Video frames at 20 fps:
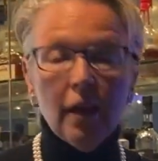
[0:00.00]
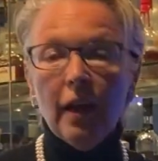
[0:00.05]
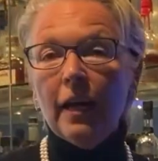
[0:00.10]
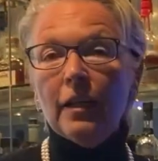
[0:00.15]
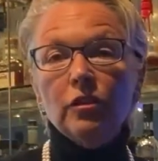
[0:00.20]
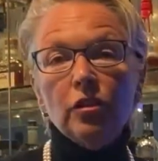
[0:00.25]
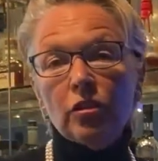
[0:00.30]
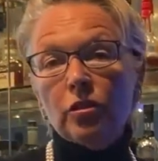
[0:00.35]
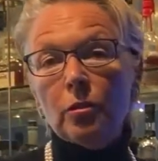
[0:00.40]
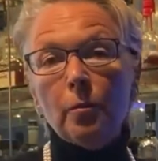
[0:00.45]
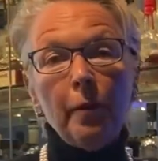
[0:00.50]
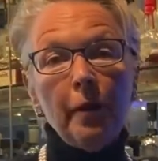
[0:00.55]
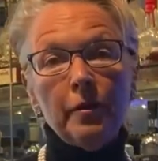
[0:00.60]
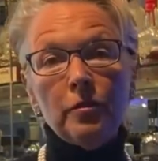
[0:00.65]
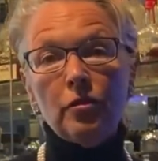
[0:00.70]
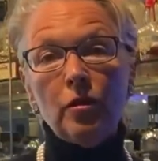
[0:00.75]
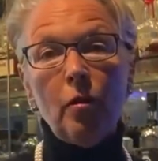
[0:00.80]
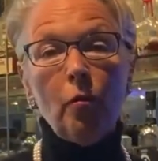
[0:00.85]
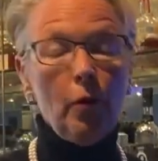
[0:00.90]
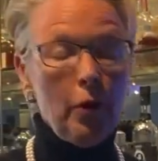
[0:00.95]
It just
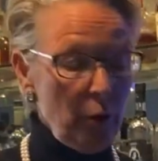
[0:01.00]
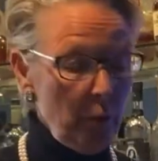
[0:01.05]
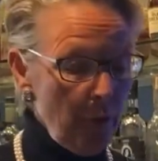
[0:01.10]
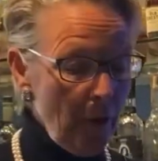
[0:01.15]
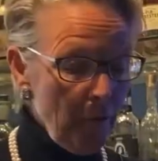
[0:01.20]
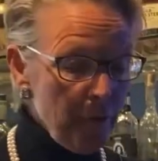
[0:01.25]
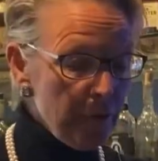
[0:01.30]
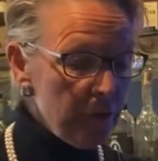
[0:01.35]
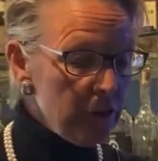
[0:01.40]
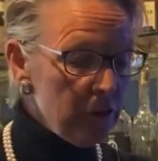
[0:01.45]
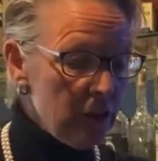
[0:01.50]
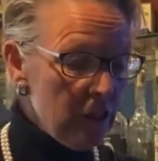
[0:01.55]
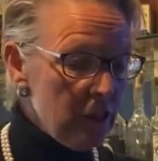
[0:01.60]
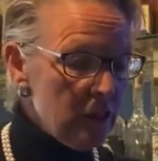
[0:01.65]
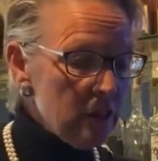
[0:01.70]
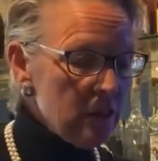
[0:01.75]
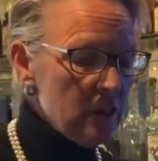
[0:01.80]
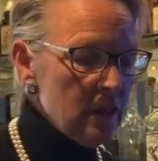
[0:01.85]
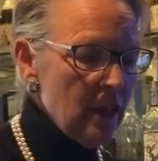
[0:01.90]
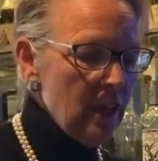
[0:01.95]
depends on what your preference
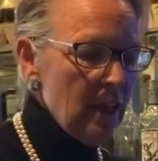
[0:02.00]
is.